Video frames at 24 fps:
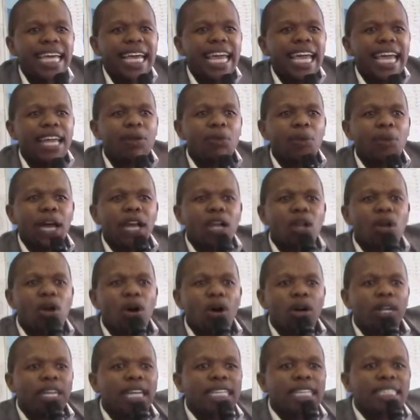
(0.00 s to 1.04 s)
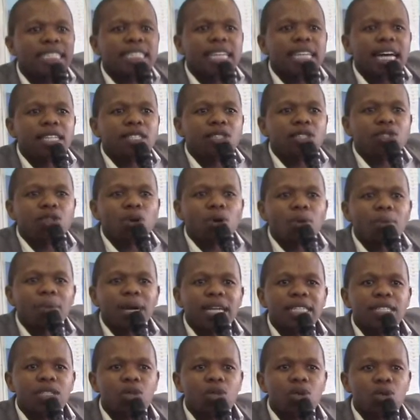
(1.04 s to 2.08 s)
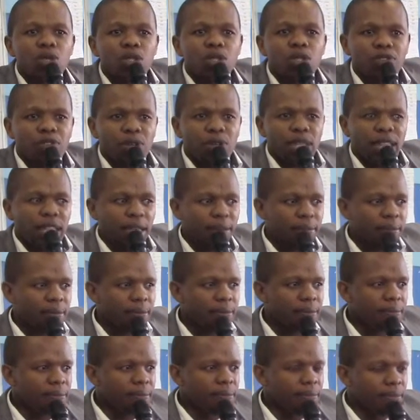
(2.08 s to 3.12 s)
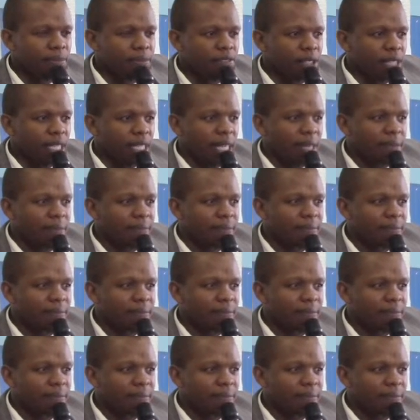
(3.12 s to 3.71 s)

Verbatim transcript: and while God has done so much good for them.